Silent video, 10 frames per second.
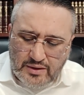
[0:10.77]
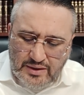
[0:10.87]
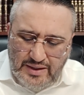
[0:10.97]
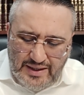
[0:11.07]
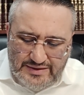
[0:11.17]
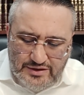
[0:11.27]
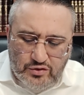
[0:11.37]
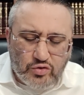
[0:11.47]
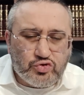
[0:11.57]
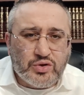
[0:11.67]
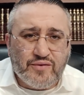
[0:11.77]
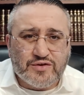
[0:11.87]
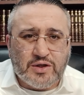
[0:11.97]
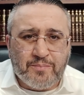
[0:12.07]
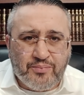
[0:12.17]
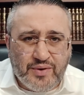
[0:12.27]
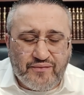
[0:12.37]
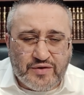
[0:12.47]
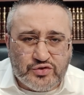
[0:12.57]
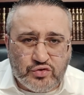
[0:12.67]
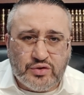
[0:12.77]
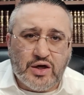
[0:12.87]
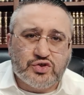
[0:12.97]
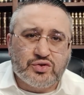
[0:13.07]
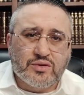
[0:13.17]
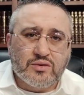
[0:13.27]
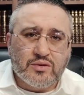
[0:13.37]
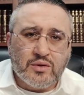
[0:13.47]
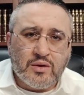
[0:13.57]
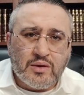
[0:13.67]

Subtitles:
the Kahati is going to give us a brief introduction